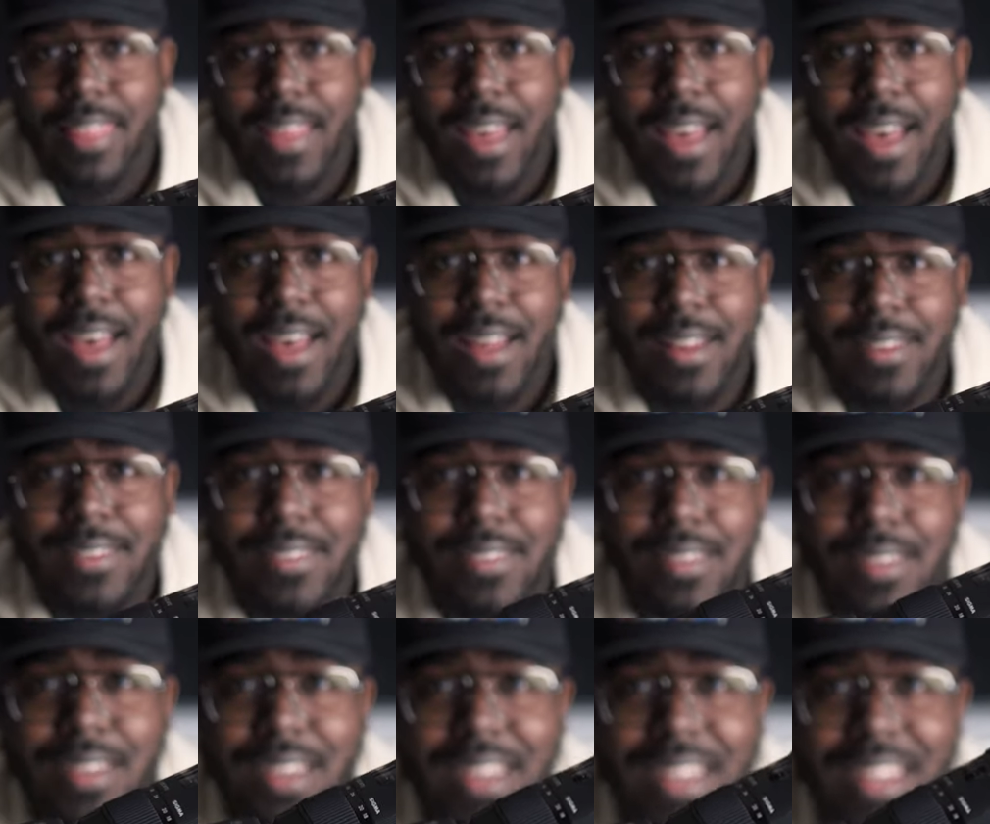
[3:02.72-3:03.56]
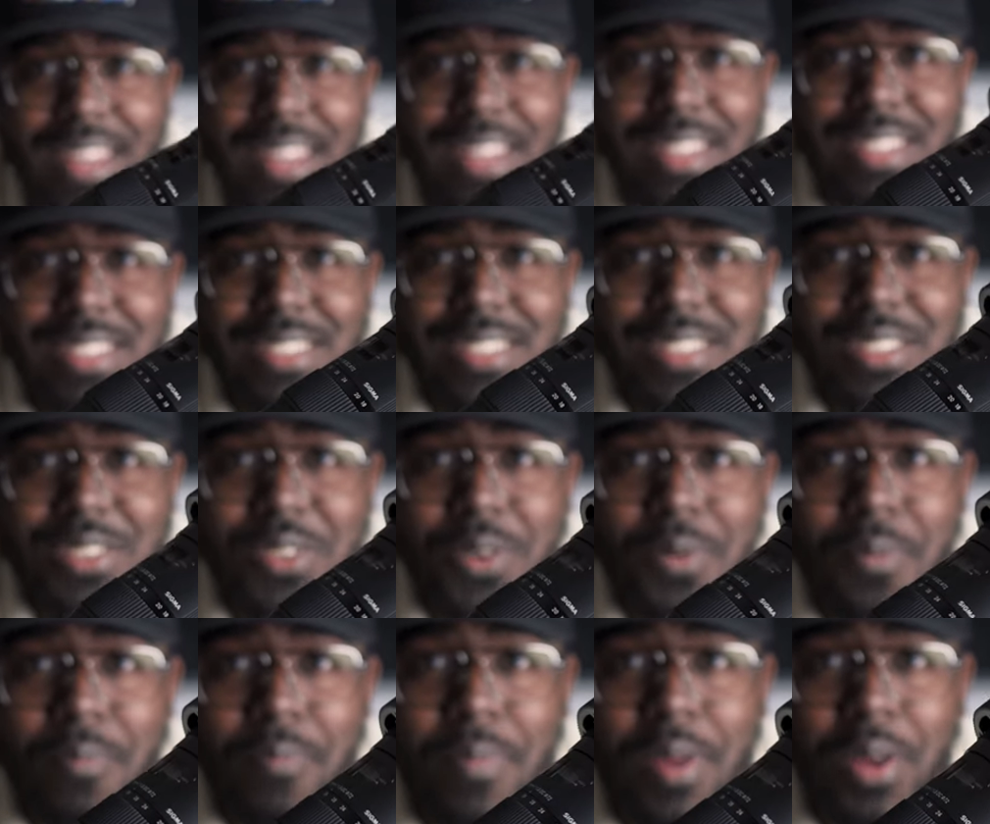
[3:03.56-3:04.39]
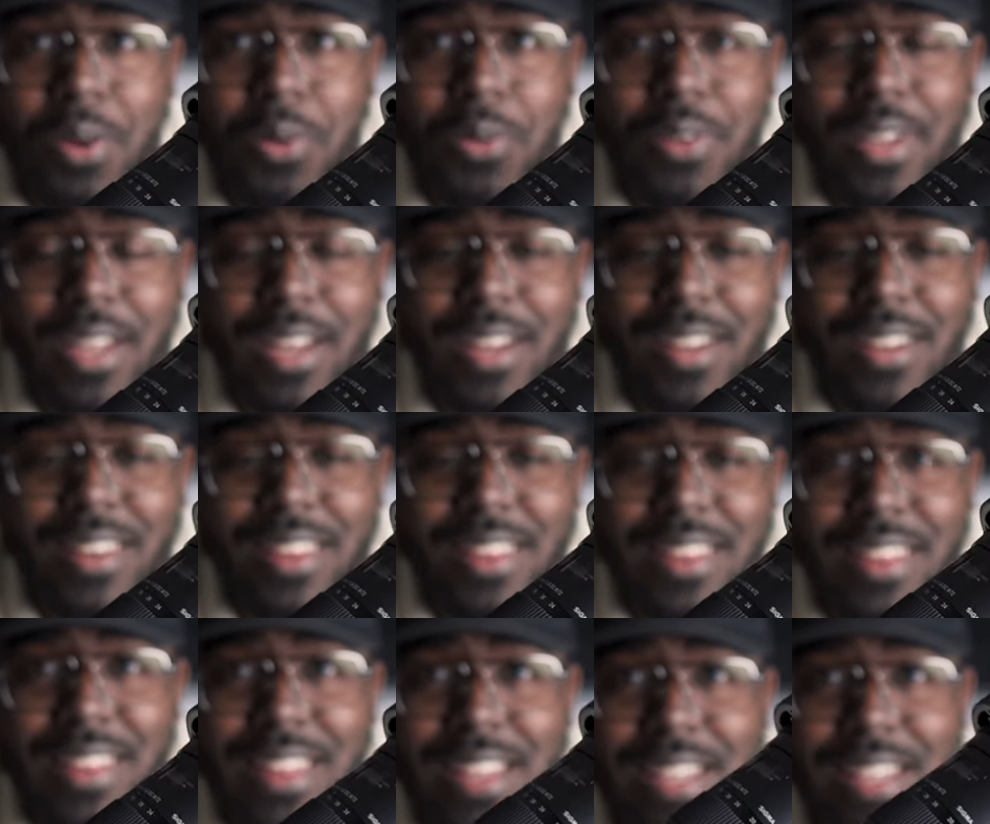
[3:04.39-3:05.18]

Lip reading: that is your build out.